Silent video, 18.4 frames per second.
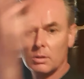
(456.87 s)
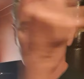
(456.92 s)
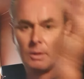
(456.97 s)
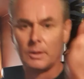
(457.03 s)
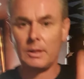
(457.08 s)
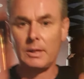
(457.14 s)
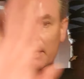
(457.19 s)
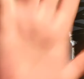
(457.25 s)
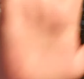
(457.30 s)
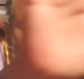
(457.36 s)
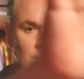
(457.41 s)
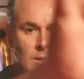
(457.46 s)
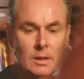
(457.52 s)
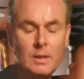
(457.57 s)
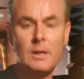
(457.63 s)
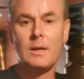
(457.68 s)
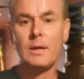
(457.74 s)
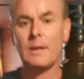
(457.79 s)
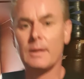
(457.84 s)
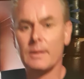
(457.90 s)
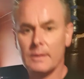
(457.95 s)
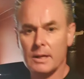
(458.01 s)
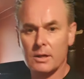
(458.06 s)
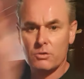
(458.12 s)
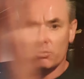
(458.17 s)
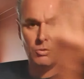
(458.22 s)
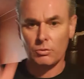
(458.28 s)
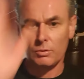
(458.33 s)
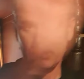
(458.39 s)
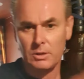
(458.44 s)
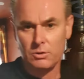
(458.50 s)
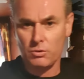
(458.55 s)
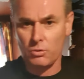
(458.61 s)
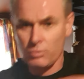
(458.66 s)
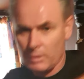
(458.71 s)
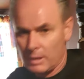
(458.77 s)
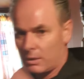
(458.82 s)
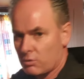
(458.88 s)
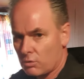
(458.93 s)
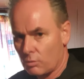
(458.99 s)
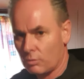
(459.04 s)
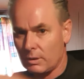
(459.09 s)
Okay? Natural, natural, natural,